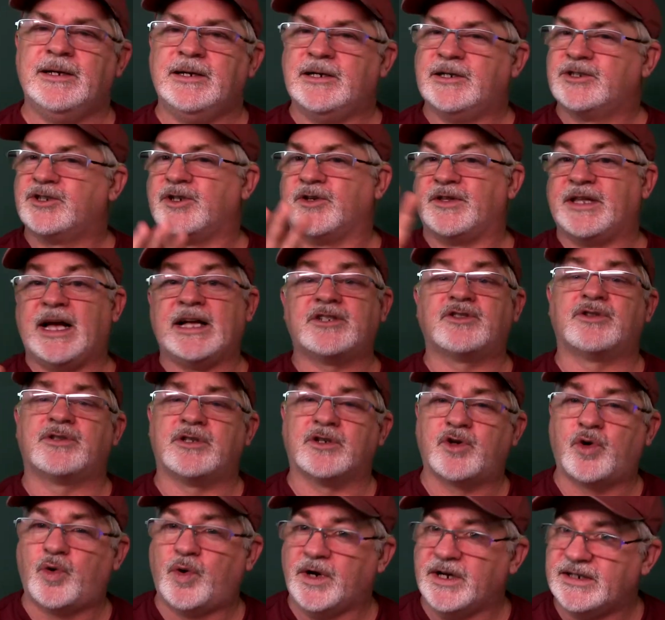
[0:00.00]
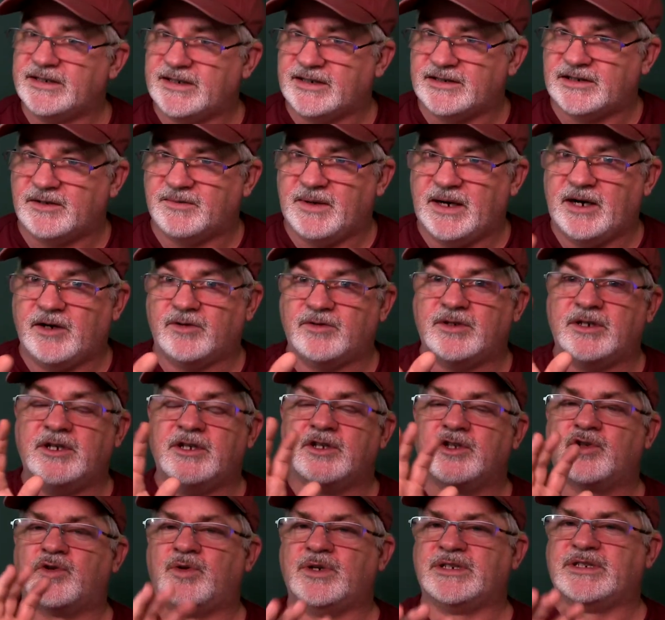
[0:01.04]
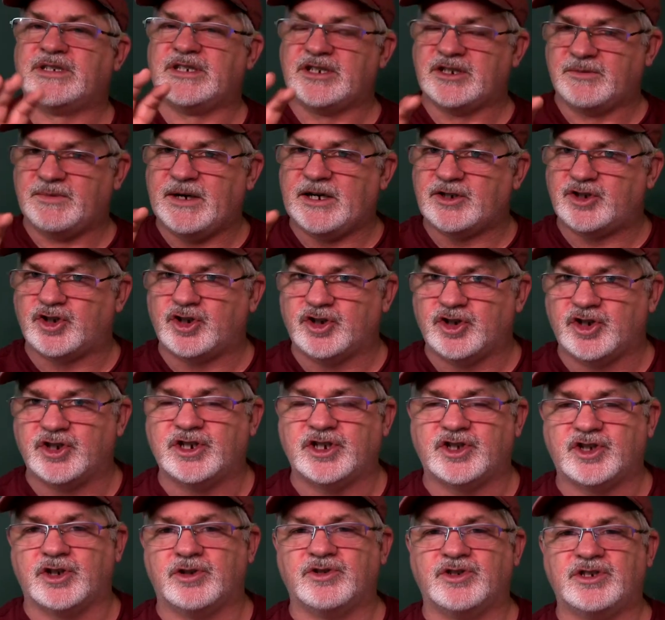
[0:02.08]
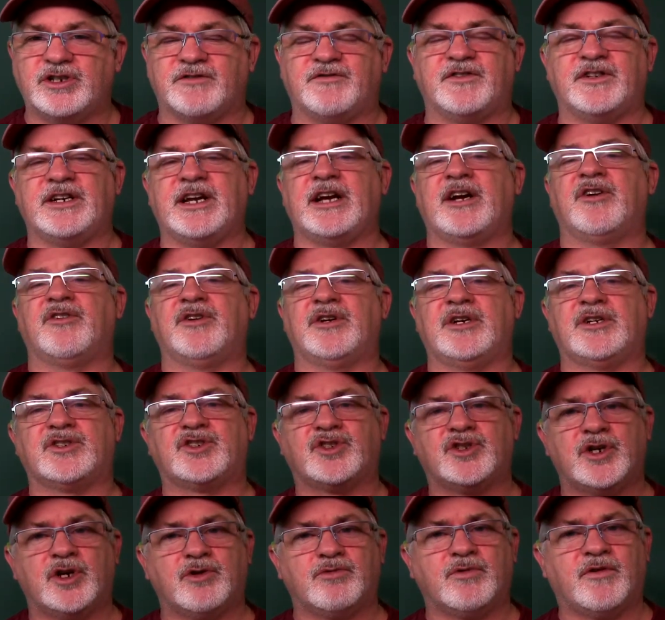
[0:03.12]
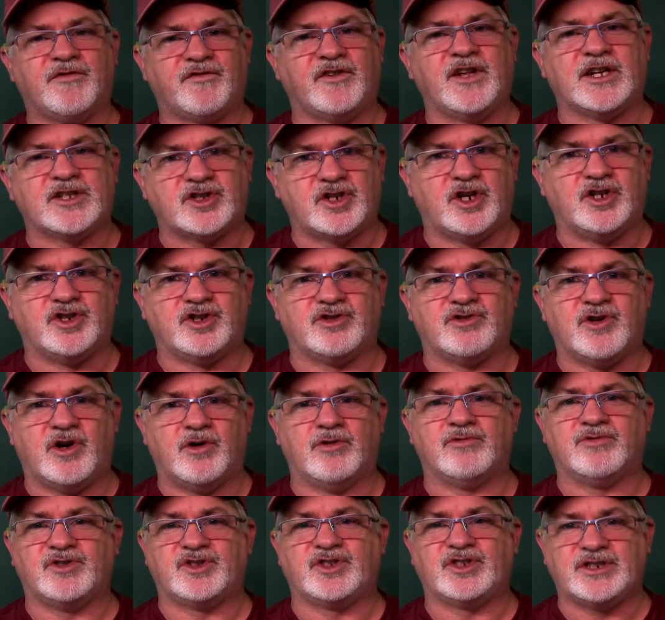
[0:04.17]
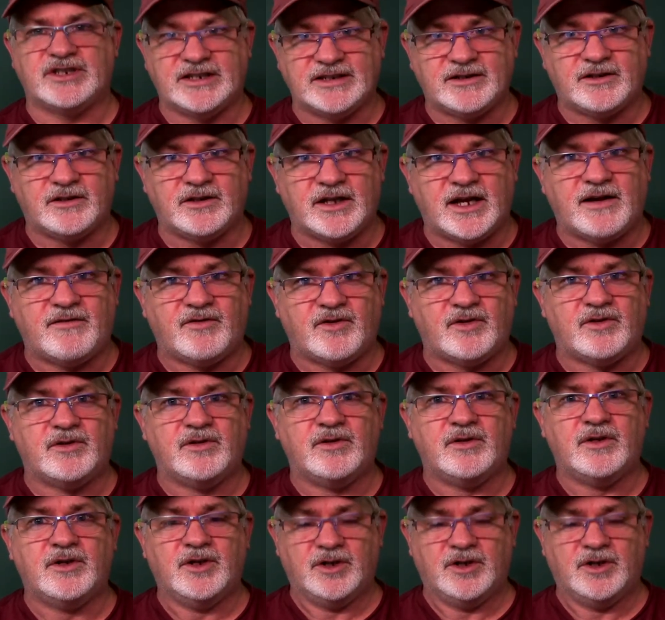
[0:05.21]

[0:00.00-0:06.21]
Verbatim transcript: So that's what the quiz is about. The quiz is about to look at those different areas, reflect on your own skill level.